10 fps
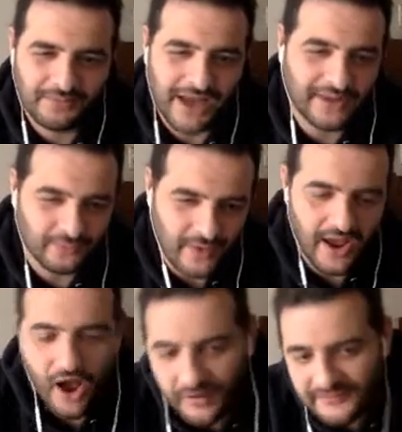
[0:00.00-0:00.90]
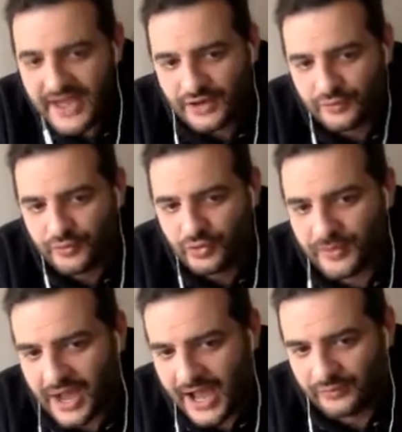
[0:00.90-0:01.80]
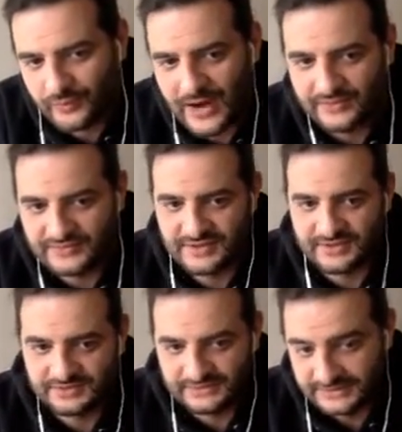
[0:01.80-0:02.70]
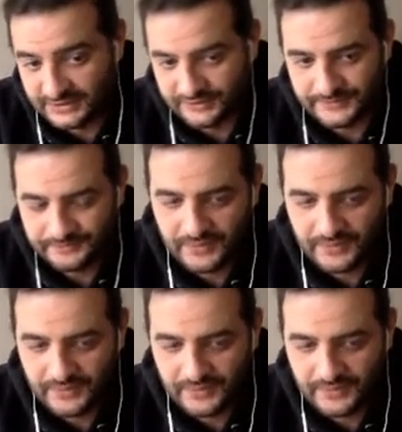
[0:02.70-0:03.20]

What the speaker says: but of that group, I'd rather take Lillard